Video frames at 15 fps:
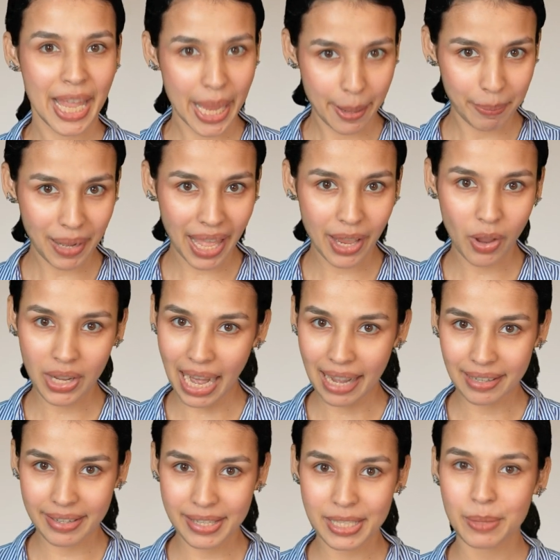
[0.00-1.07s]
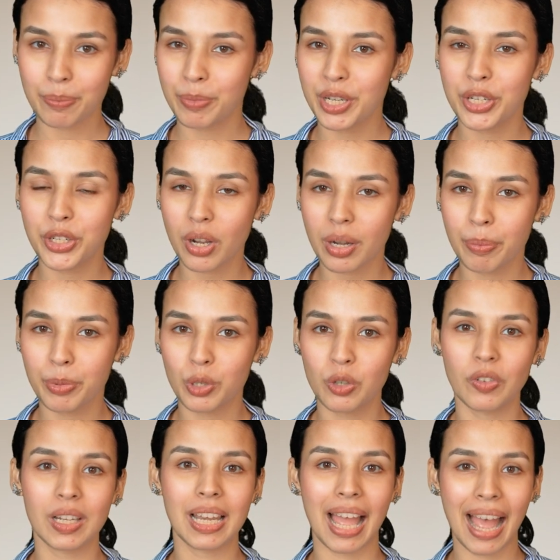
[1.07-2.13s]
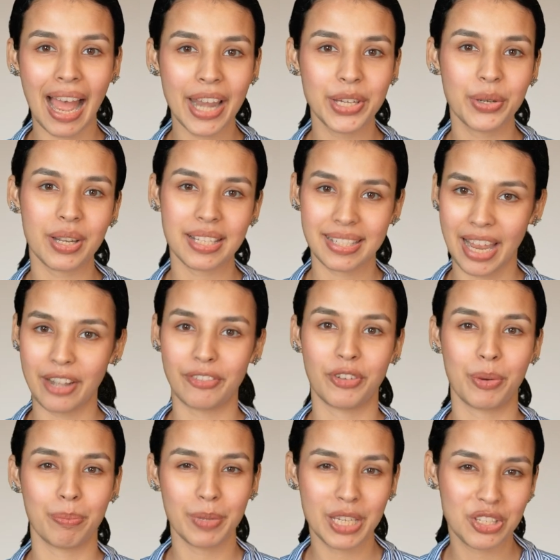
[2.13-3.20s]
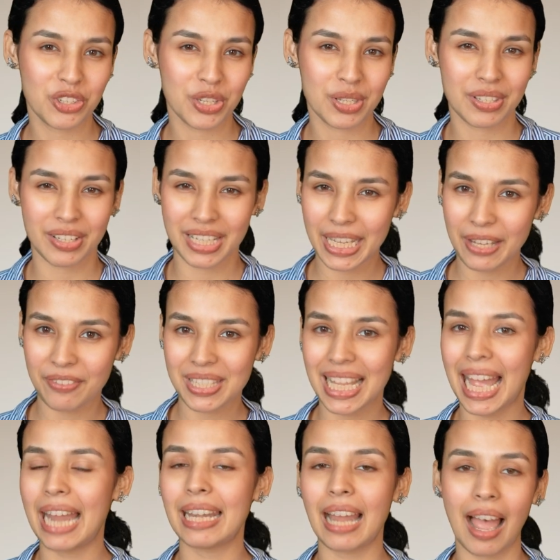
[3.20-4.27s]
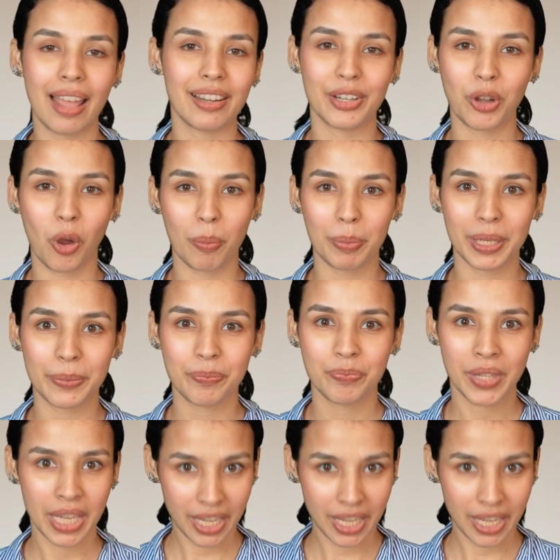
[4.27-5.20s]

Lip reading: Apply on Atlys, print your approval and you are set for beaches, reefs and island hopping.